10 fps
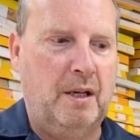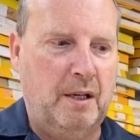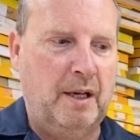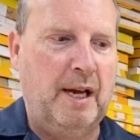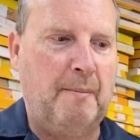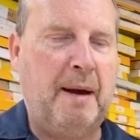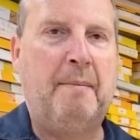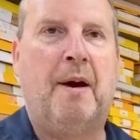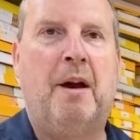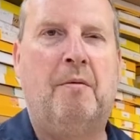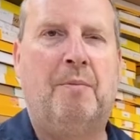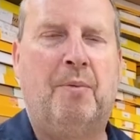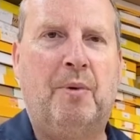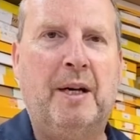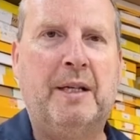yeah make my own
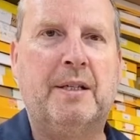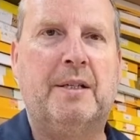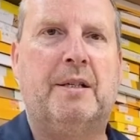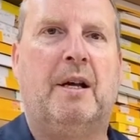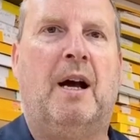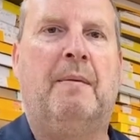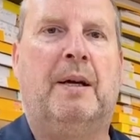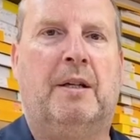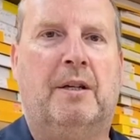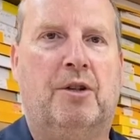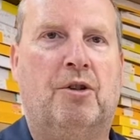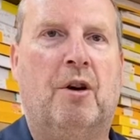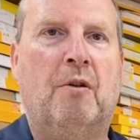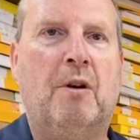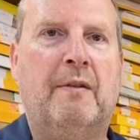prints i'm in
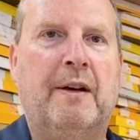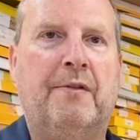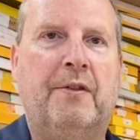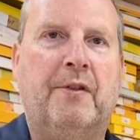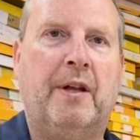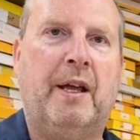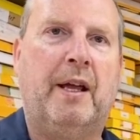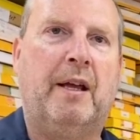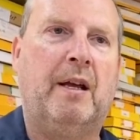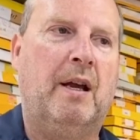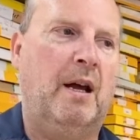control of everything